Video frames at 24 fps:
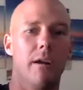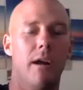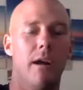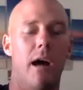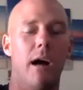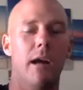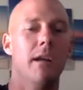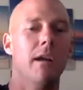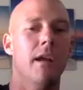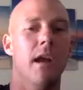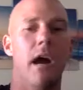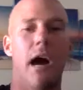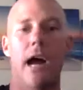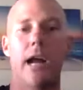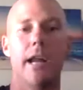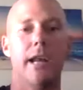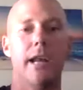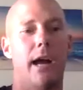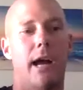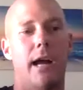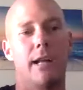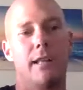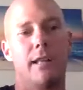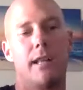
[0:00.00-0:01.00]
I
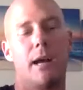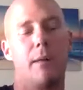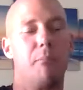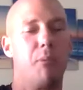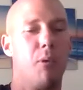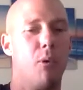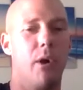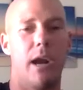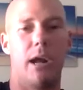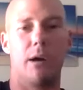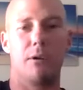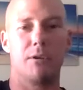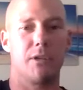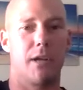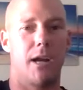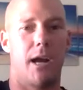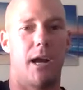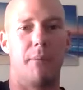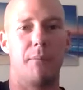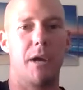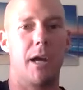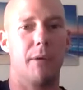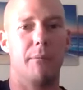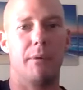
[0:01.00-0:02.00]
at that point, I was like,
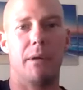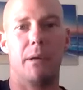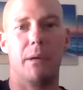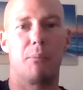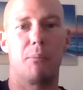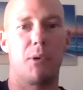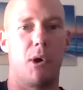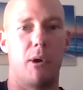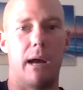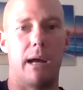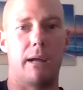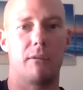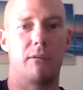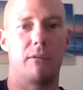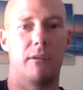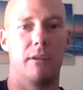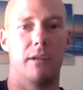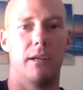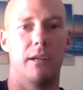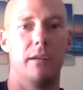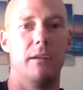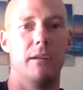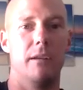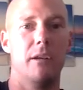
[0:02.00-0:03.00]
I'm not gonna be a pro
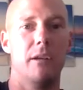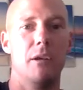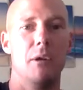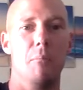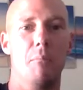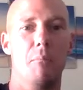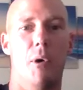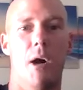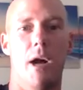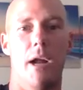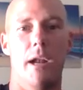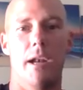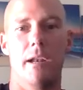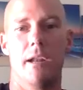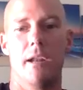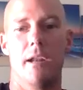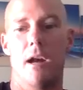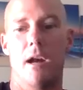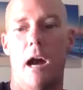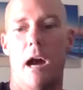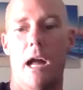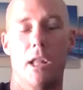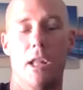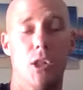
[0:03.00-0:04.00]
athlete, but
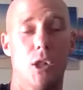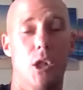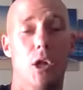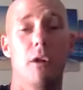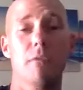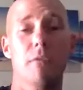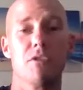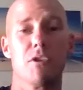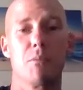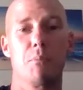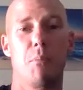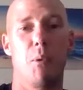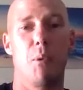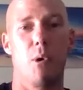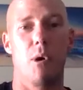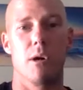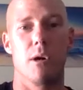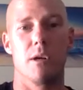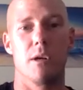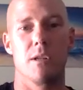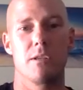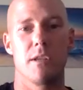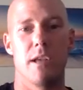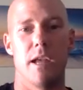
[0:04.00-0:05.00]
I love
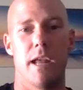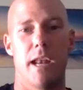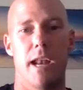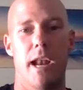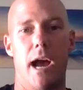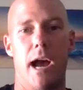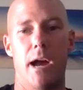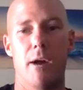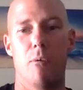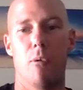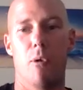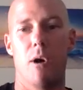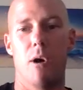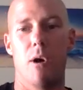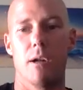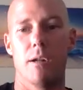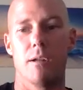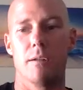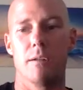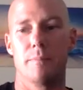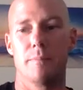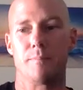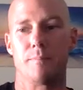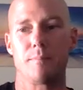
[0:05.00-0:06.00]
sports. And I
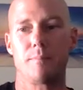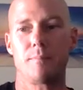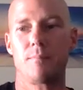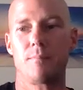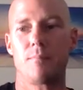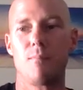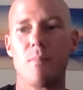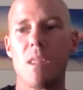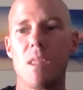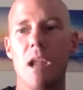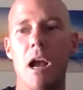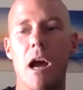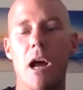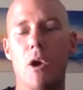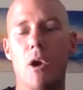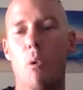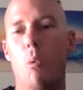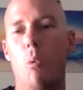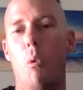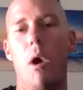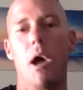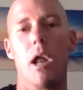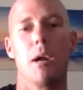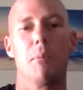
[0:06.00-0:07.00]
don't
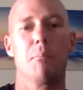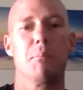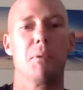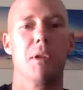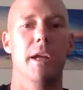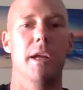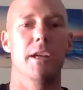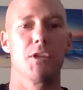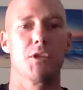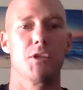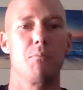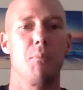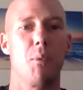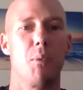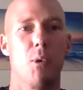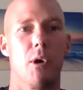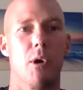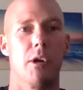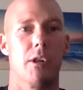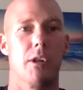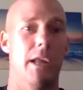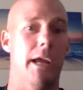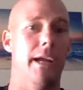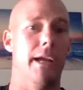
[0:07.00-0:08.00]
want to play a
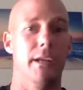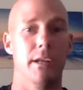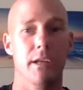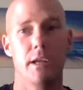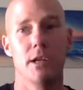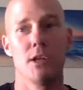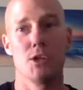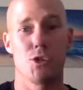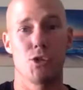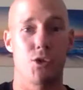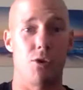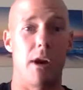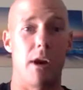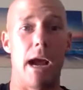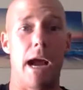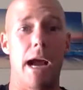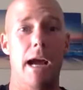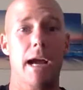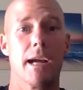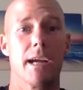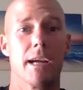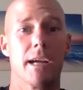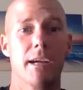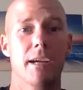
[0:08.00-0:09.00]
sport like
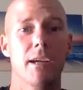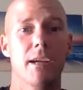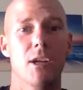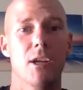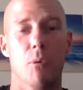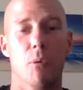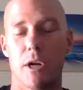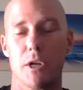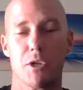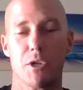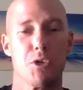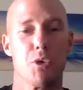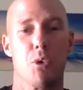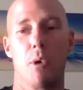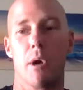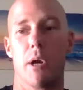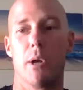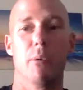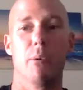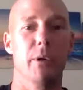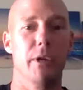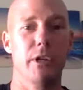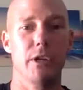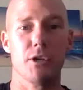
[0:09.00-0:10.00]
track where at
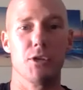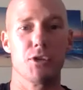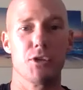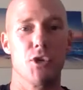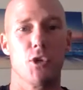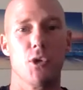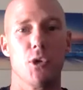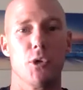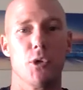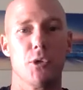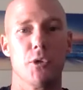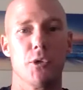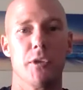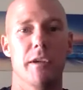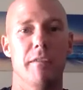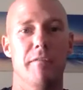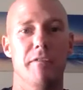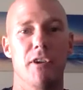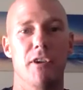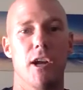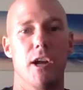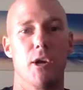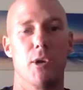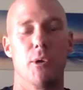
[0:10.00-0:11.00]
21 years old, if
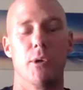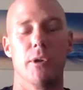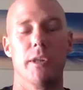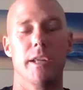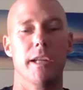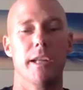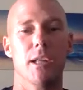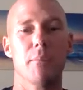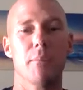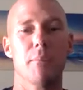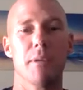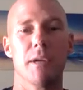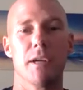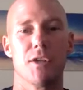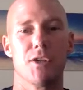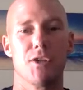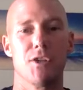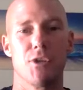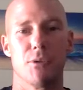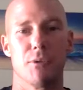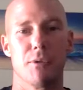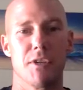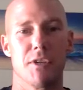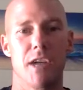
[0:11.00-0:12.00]
you're not going to the Olympics,
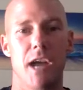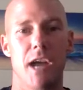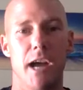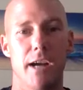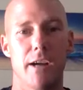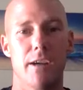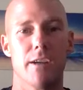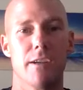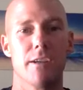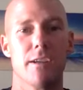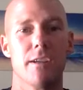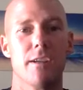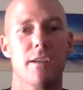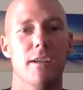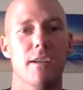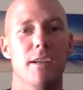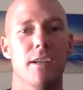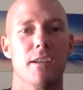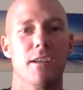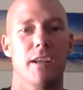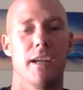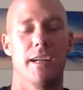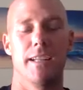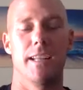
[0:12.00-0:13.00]
you're retired.
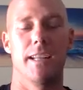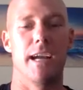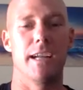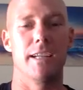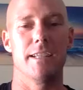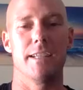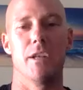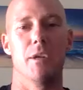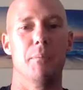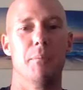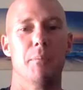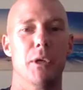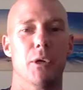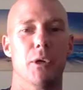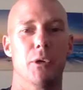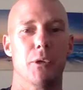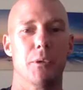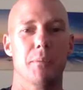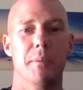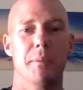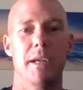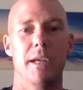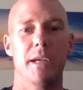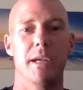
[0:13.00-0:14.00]
Like that didn't appeal to
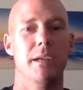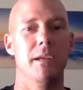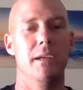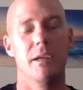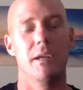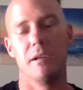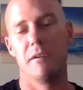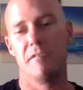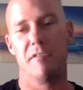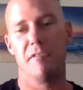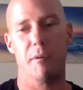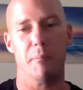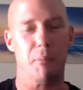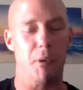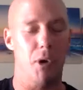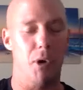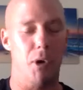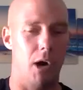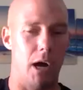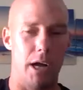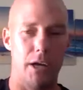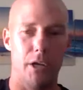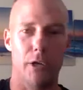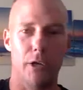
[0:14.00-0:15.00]
me.
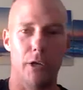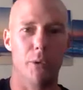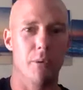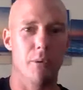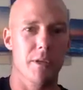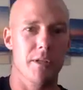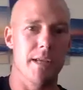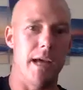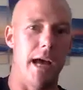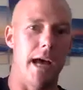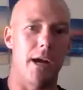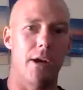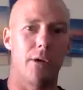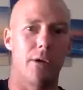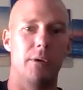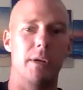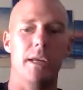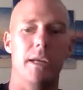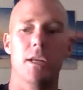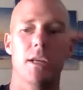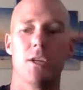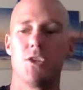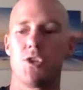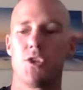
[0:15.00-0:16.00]
Football I knew was out of
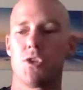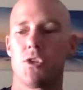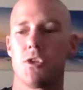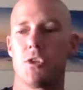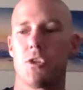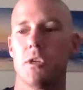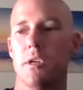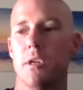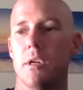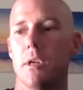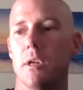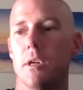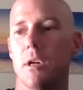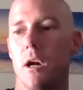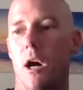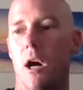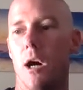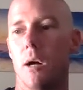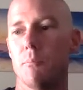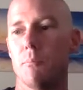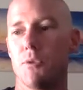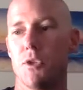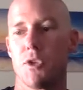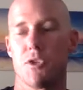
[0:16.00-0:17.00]
reach
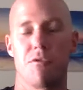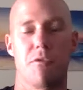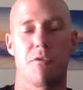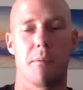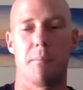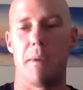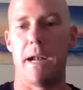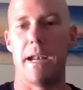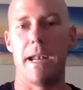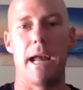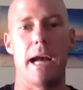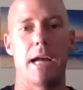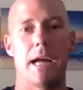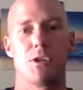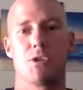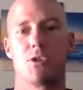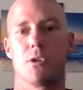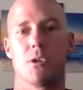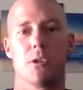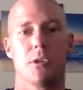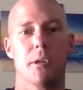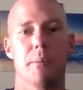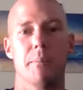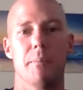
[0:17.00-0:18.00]
just from my
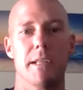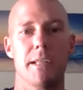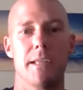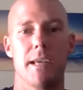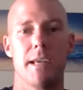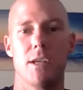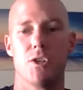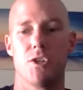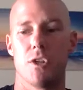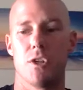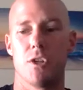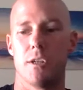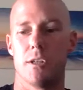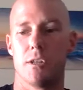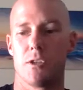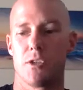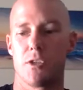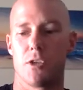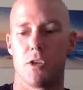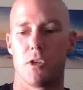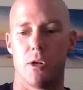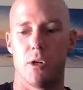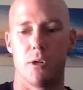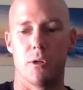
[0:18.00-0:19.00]
natural limitations.
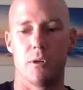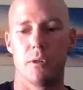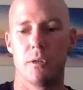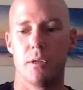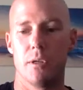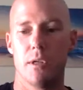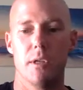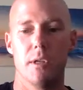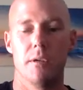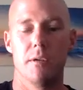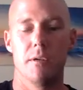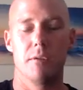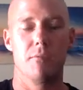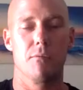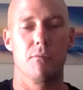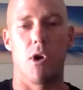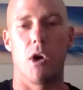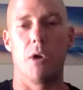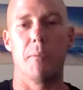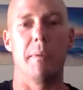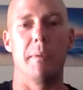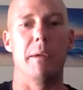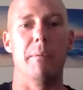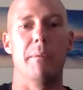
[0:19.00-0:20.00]
So
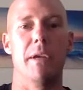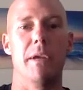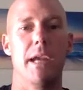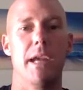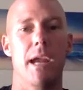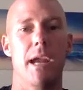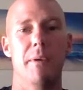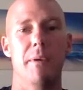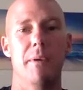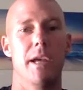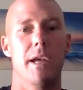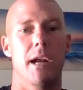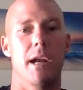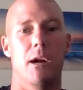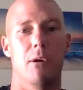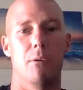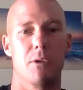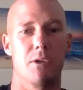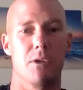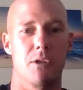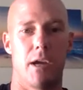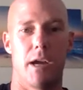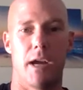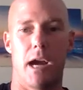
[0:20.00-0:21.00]
rugby became it. I
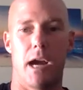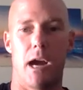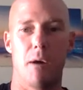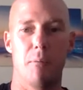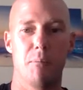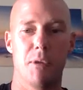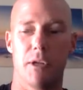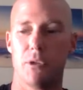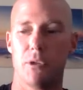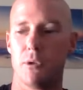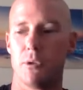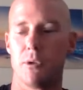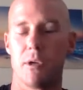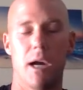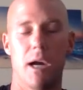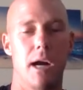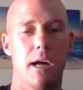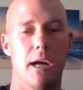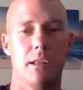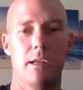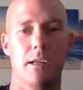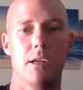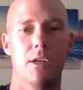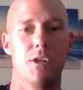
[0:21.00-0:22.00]
was like, I'll play through
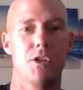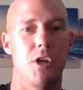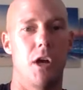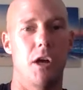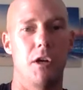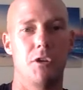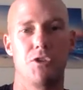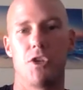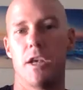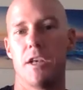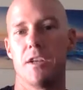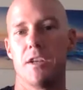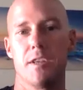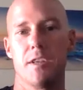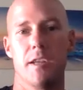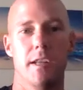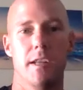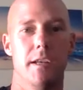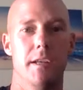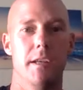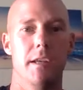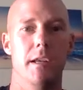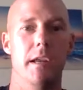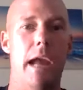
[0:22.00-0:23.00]
college. I'll chase
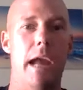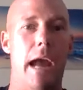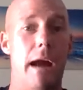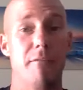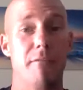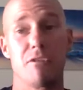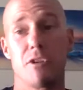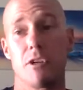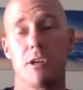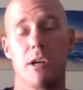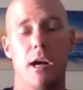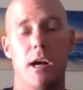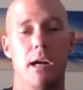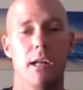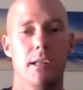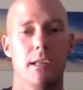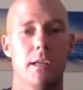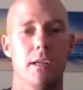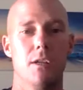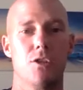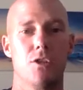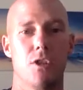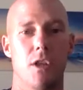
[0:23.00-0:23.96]
it after college.